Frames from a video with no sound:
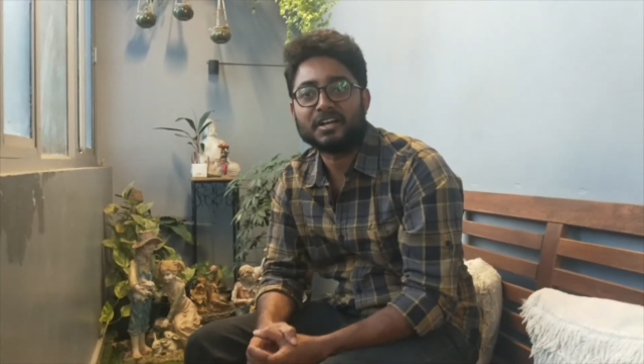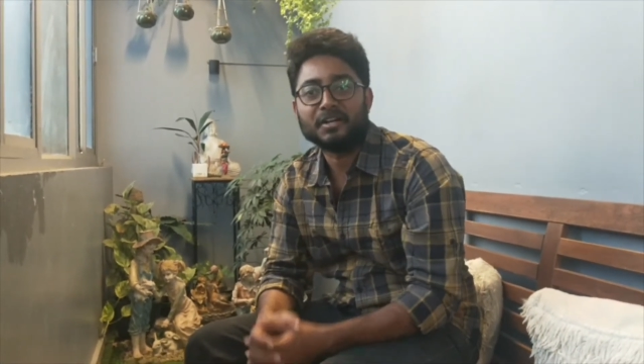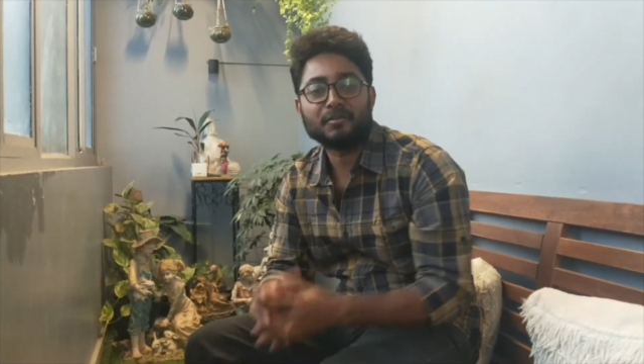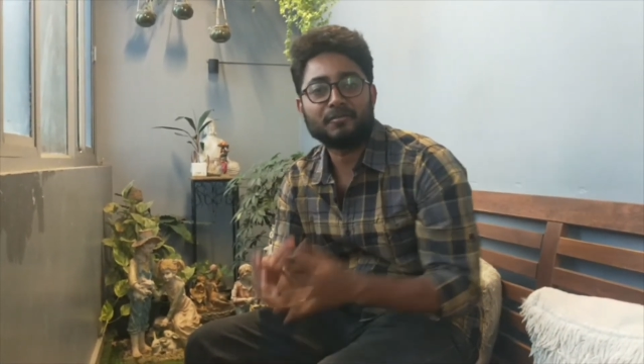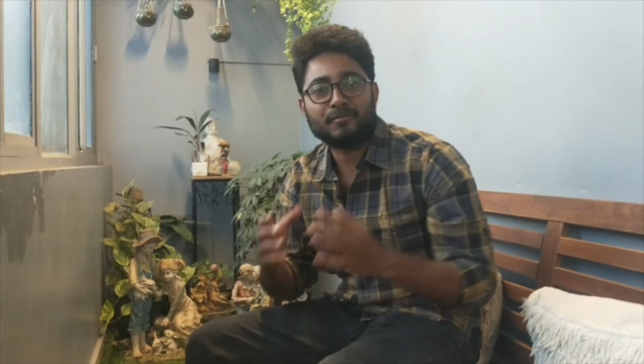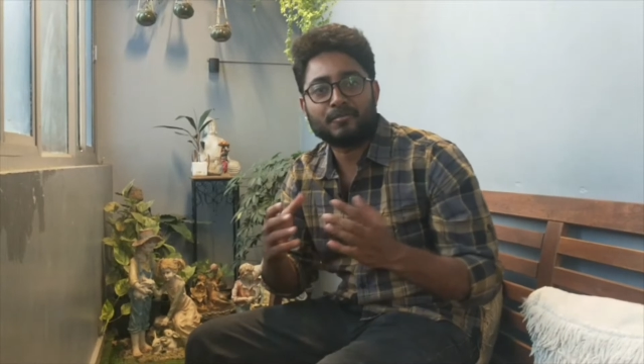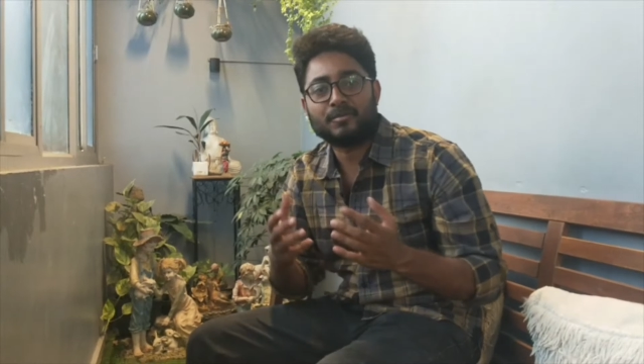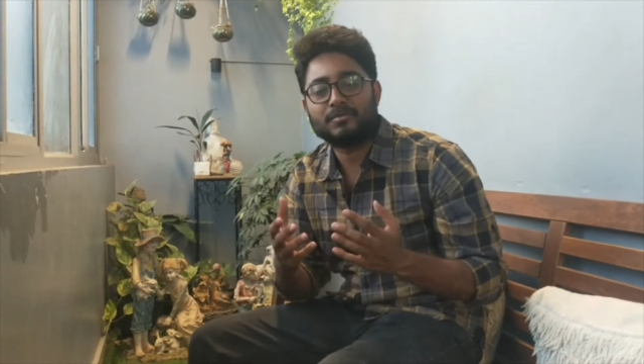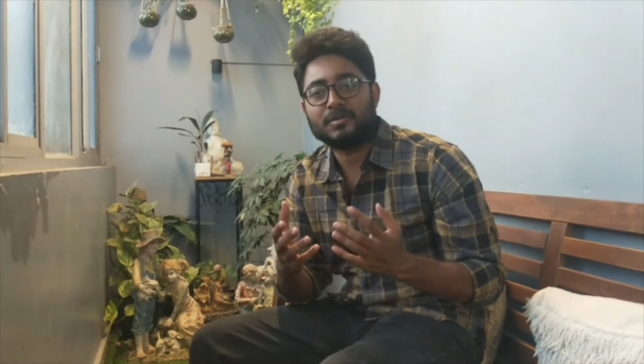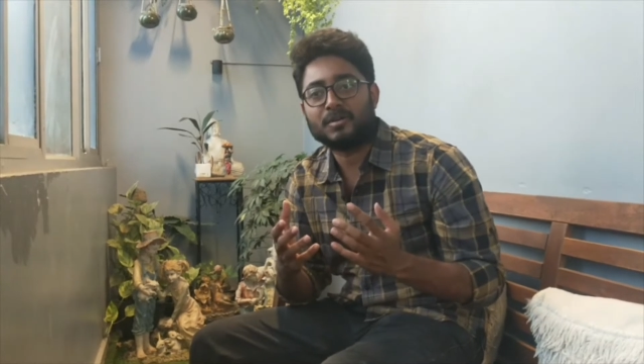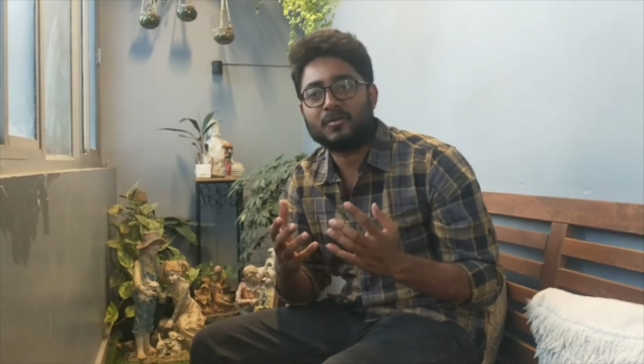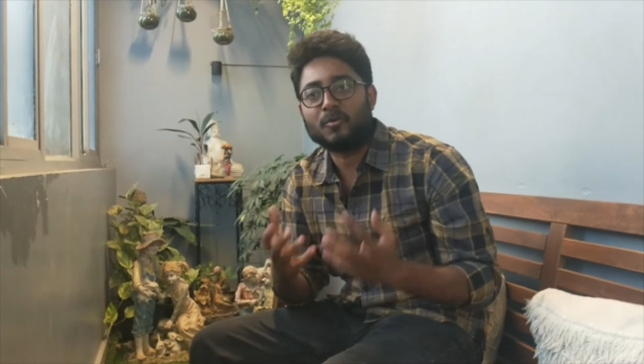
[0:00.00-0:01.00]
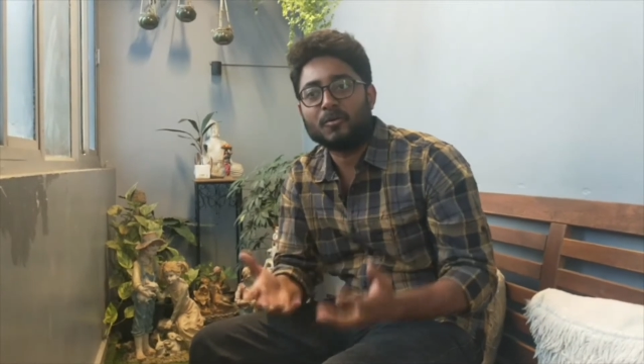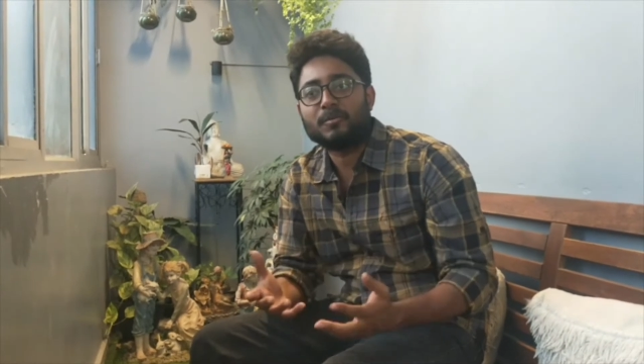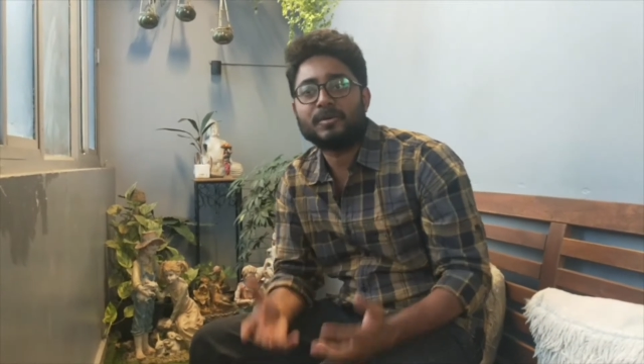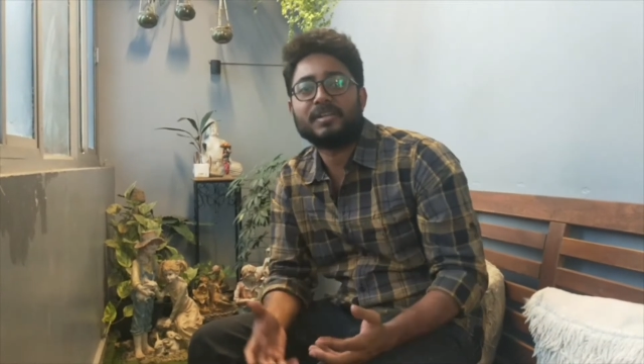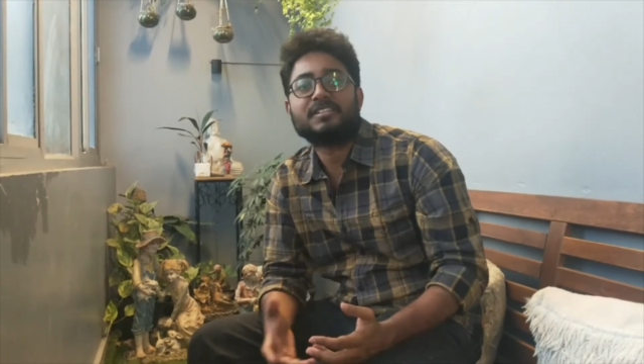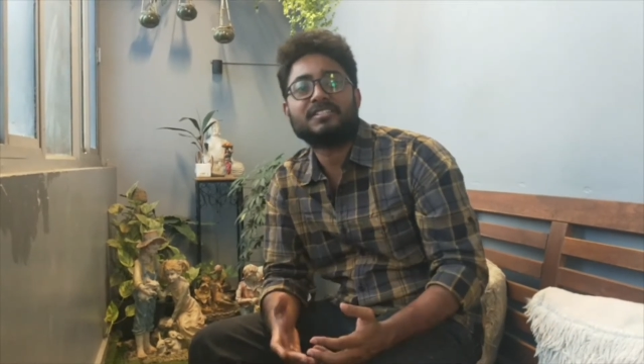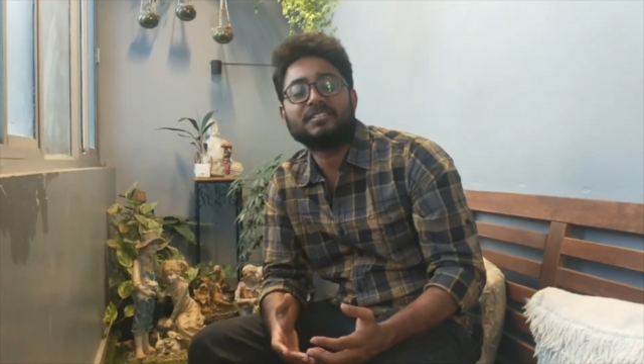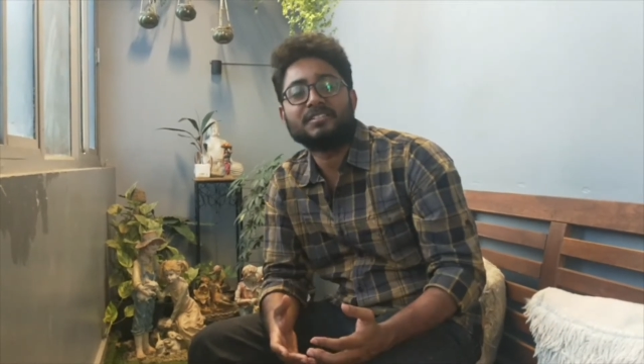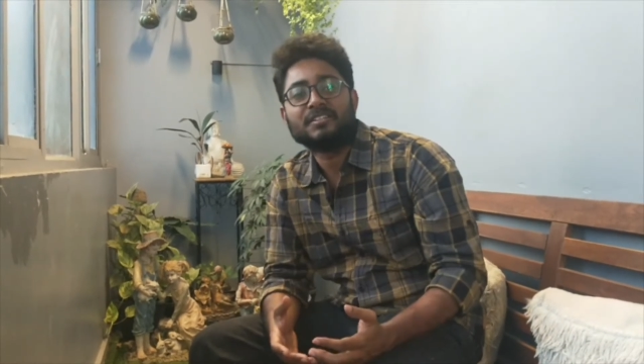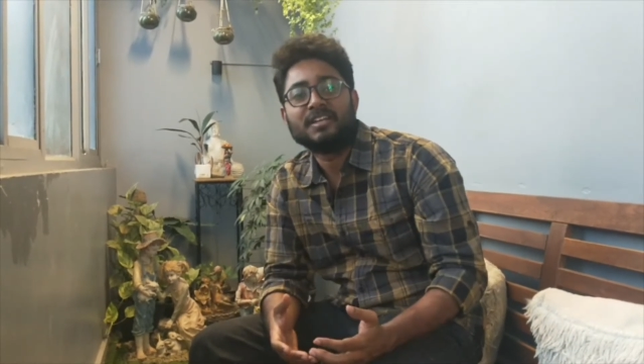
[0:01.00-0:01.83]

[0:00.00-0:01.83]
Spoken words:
kind of cooperation